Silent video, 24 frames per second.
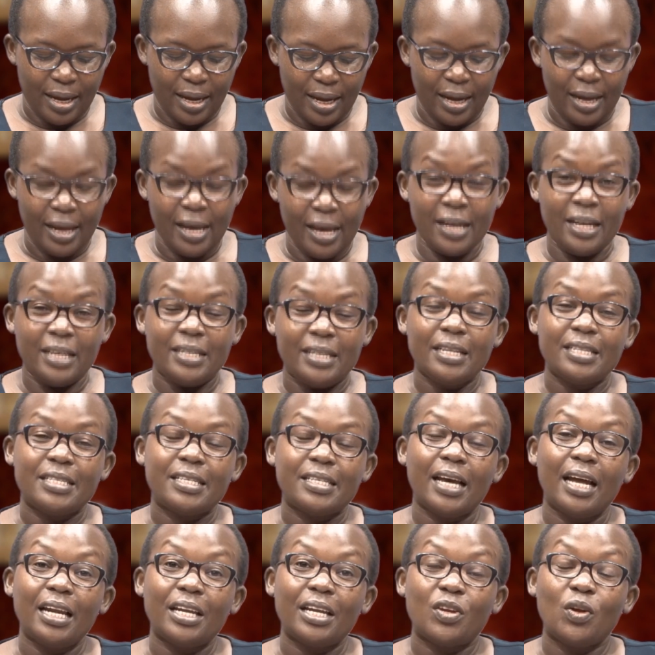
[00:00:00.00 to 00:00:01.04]
And it is
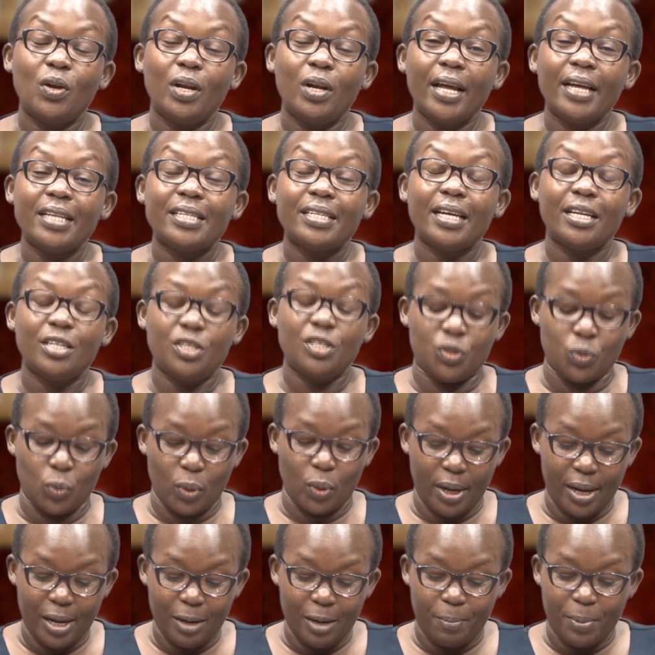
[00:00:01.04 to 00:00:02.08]
calculated to
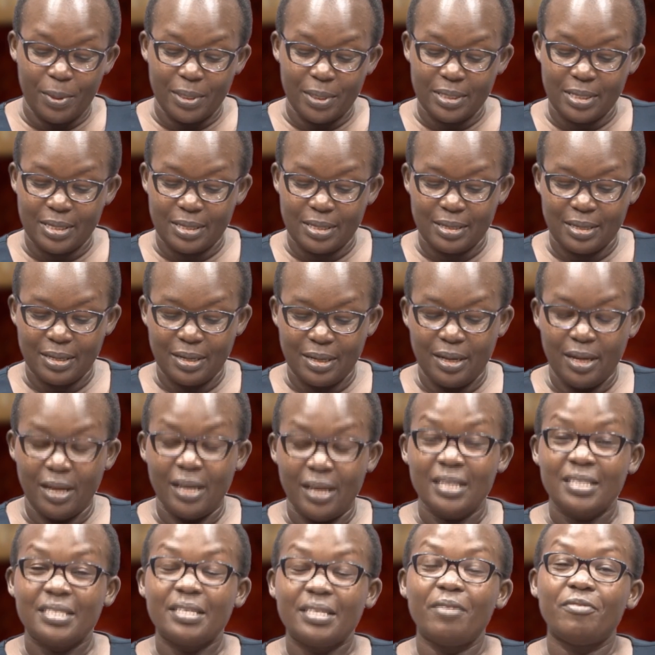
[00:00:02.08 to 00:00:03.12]
help us
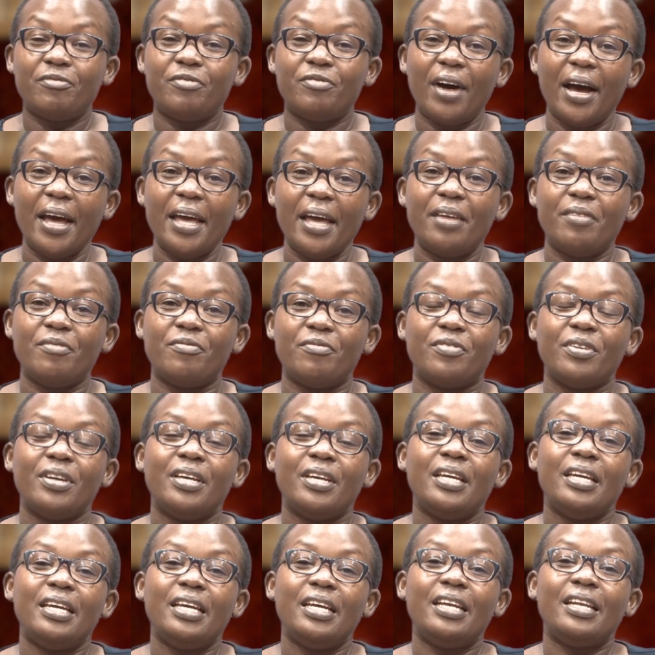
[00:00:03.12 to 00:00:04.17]
survive
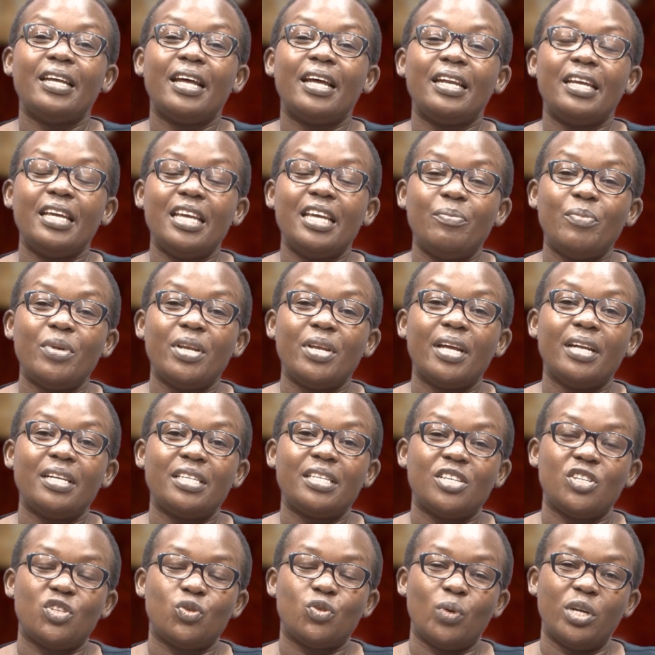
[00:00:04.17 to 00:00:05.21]
in an imminent
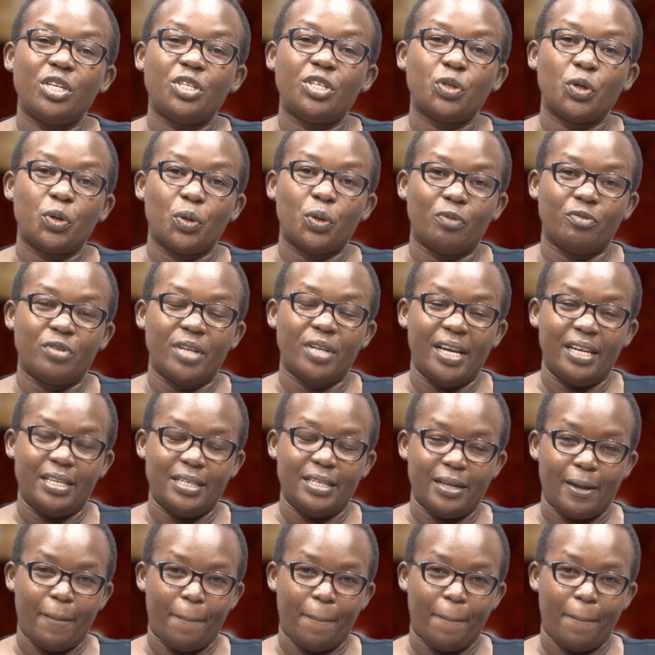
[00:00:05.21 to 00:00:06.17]
situation of danger.